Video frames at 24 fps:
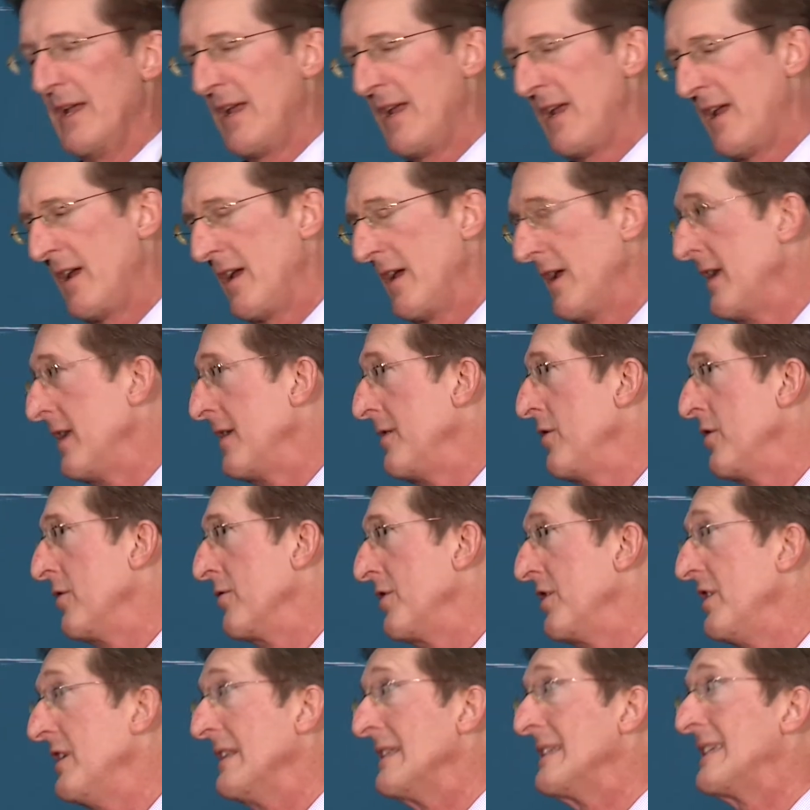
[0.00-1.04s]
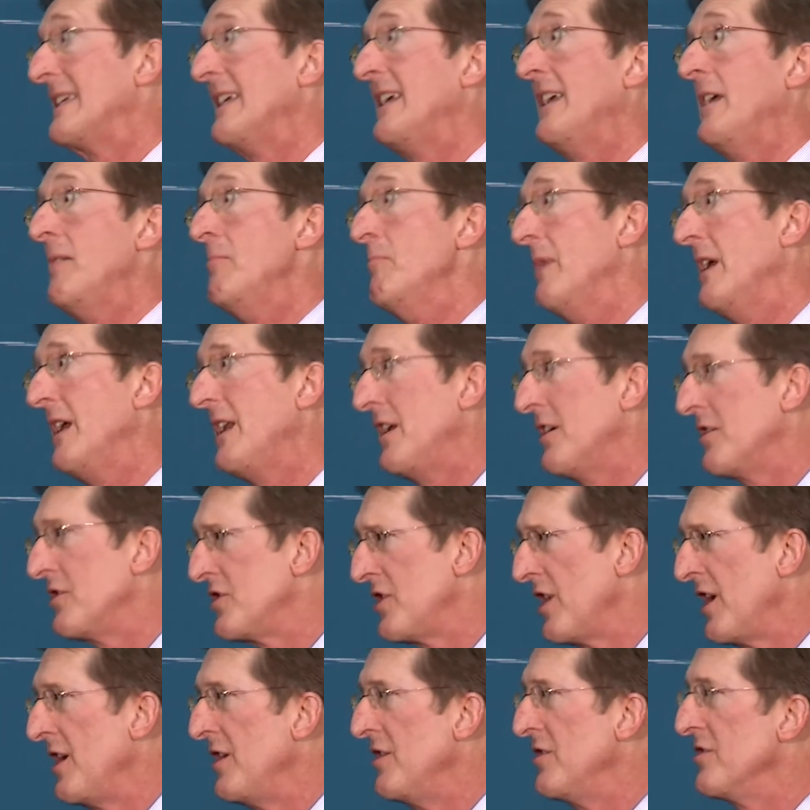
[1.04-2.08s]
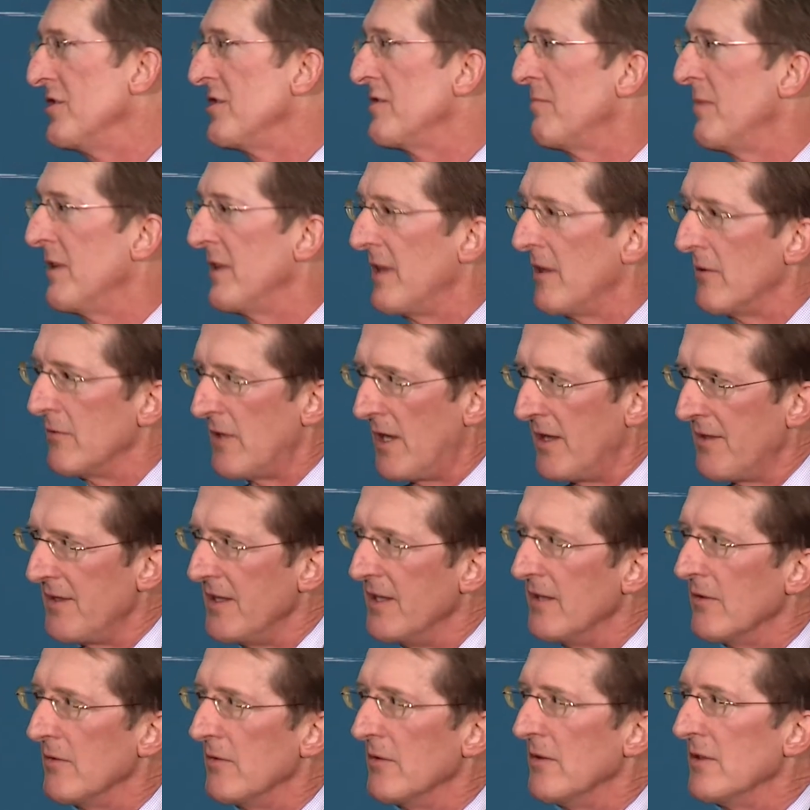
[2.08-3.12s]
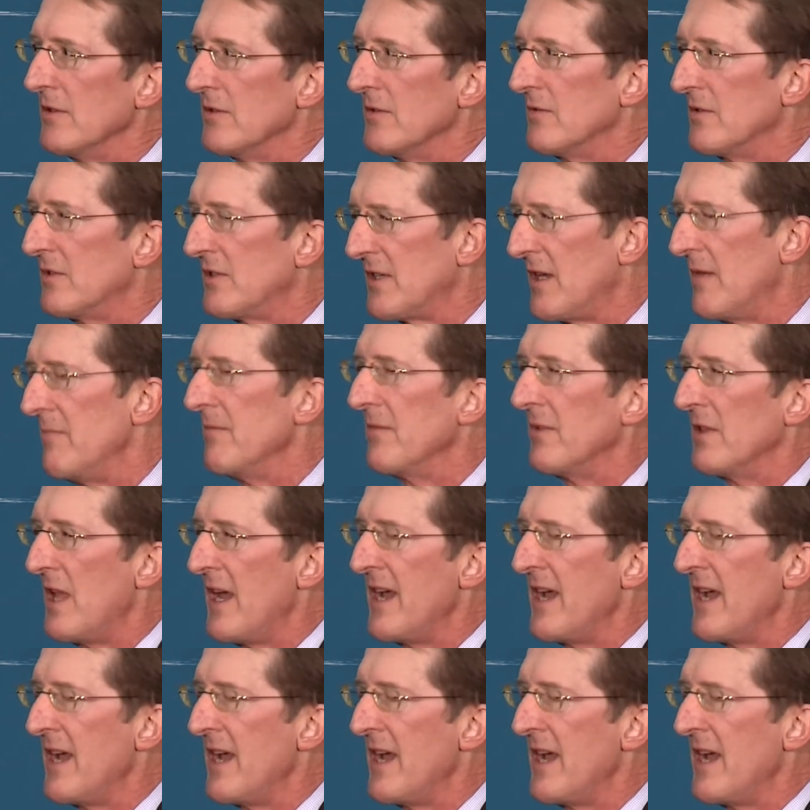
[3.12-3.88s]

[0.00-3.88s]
And you didn't see immediate changes, but though I think some